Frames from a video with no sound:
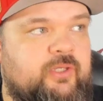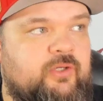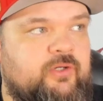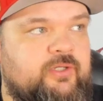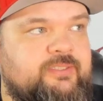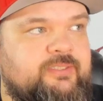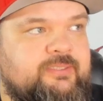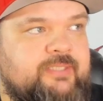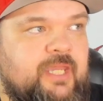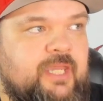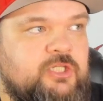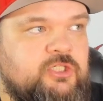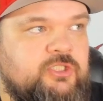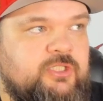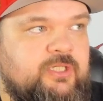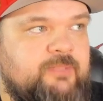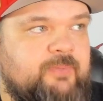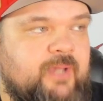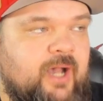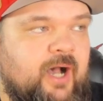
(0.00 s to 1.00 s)
we could see a
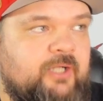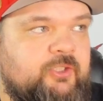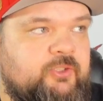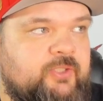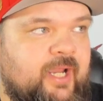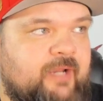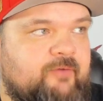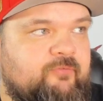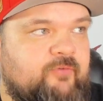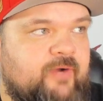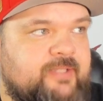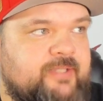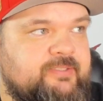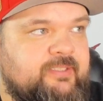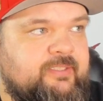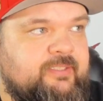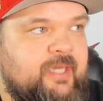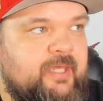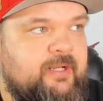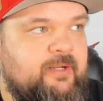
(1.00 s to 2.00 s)
cheap contract for
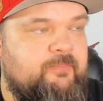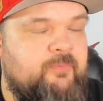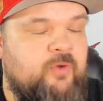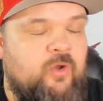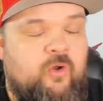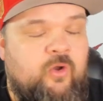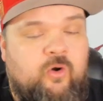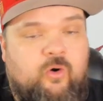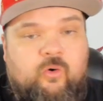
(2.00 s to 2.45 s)
Isaac Yedem